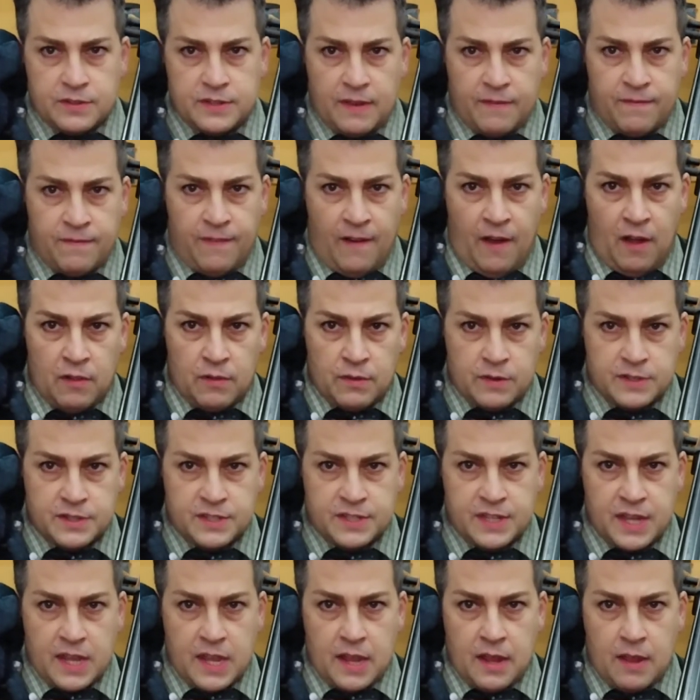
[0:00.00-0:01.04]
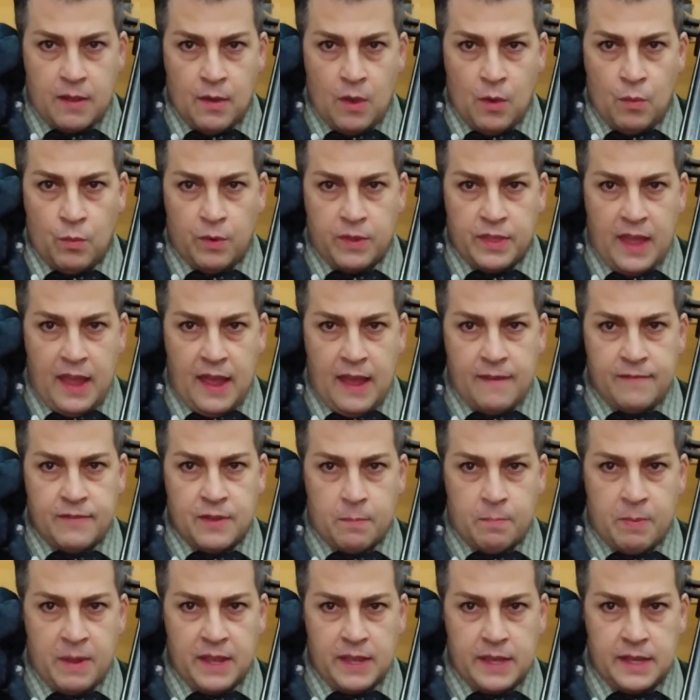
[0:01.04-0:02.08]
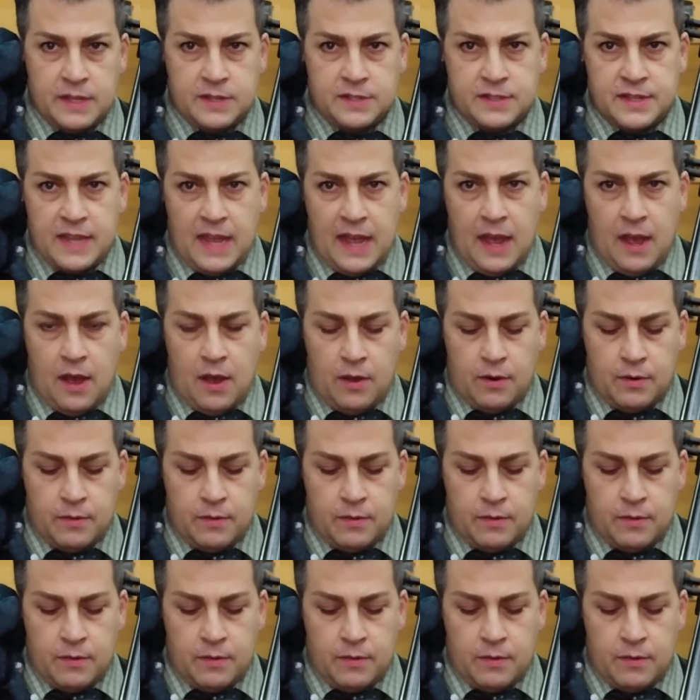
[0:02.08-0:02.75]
follow and see when they have their pinkies down,